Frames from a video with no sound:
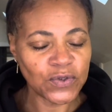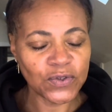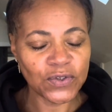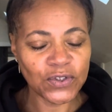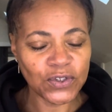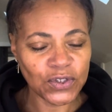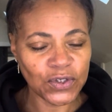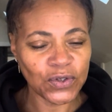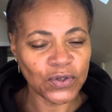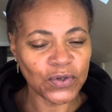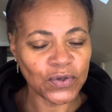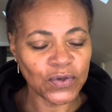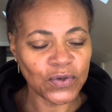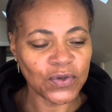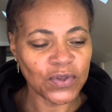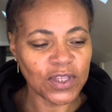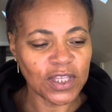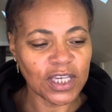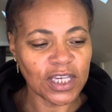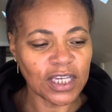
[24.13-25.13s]
do
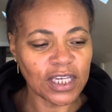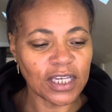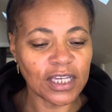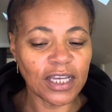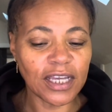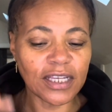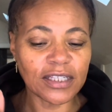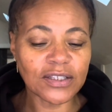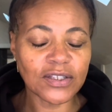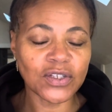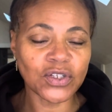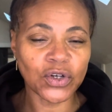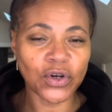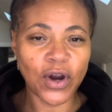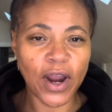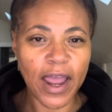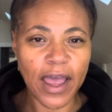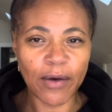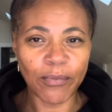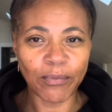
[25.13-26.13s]
the
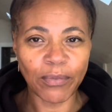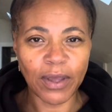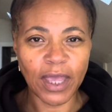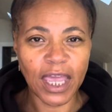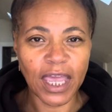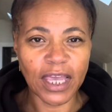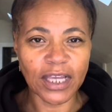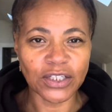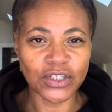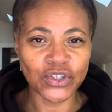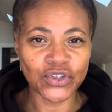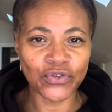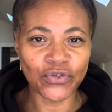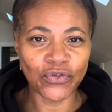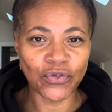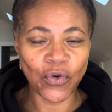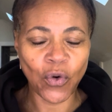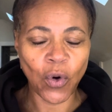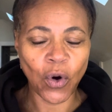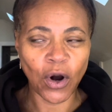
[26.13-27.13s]
Instagram page
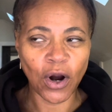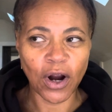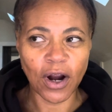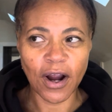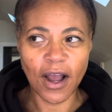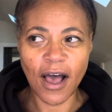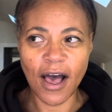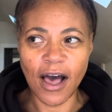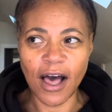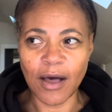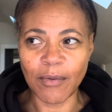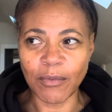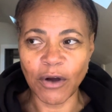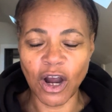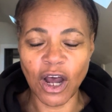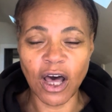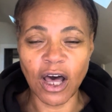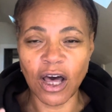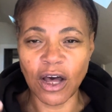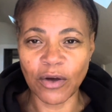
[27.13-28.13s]
for
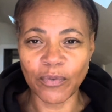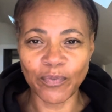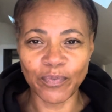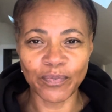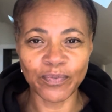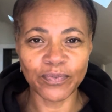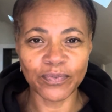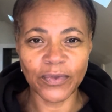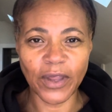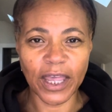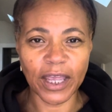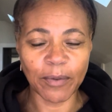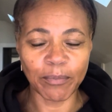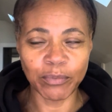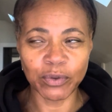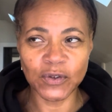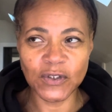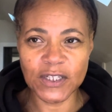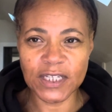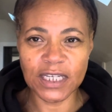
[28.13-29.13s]
like
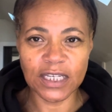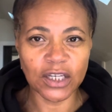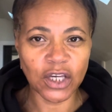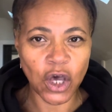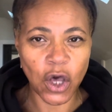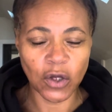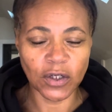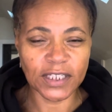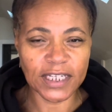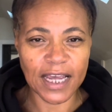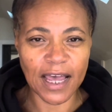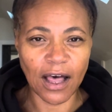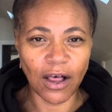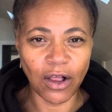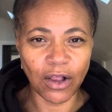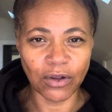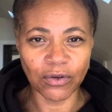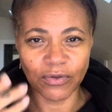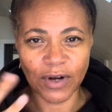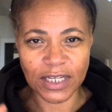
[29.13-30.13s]
boutique
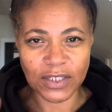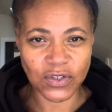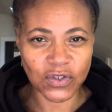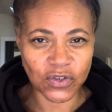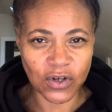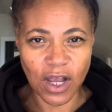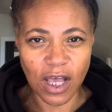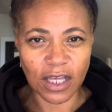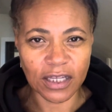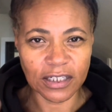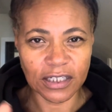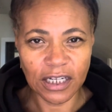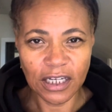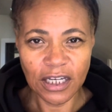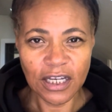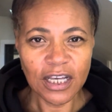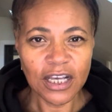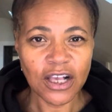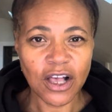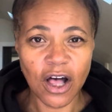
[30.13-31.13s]
hotel restaurant
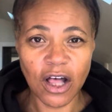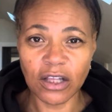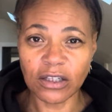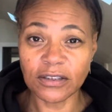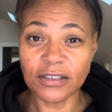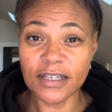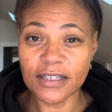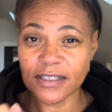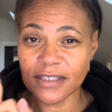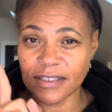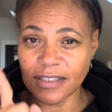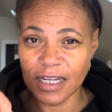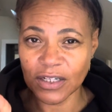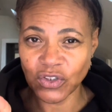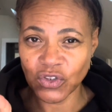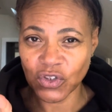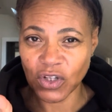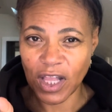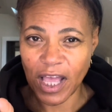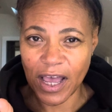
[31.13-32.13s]
called
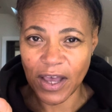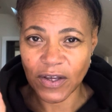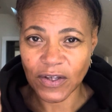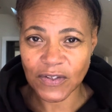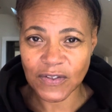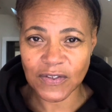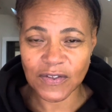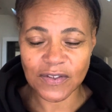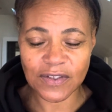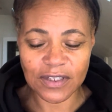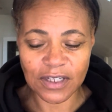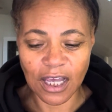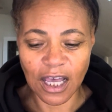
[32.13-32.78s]
Central House